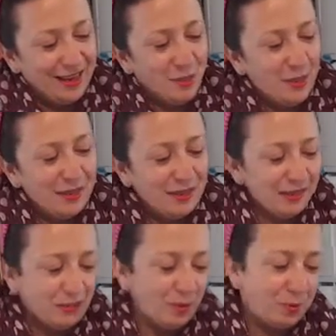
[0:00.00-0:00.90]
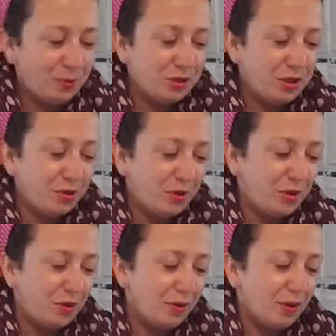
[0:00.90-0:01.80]
And once it's all pushed
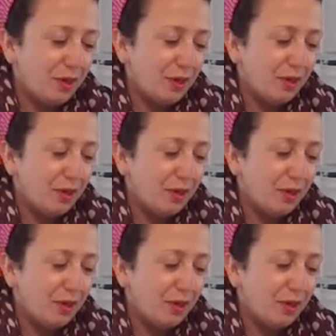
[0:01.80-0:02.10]
through,